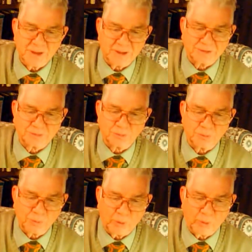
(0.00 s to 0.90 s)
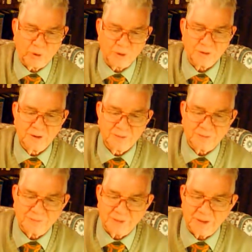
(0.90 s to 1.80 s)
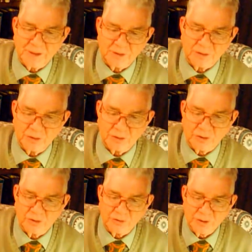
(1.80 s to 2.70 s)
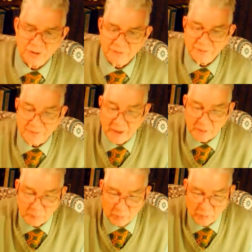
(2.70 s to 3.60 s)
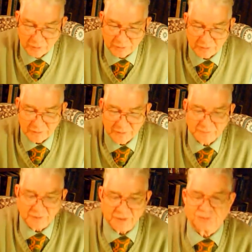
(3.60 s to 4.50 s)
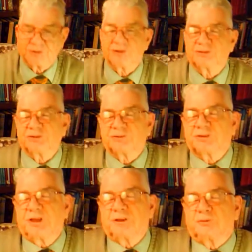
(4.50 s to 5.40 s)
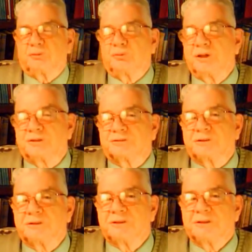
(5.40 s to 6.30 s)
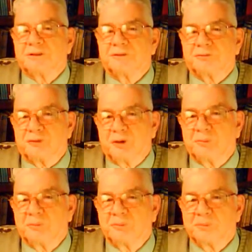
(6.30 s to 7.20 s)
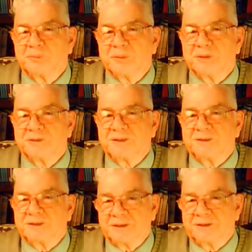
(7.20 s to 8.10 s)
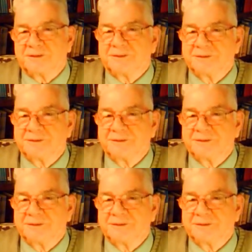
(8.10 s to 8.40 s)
at the report that they had heard that morning that Jesus had risen from the dead.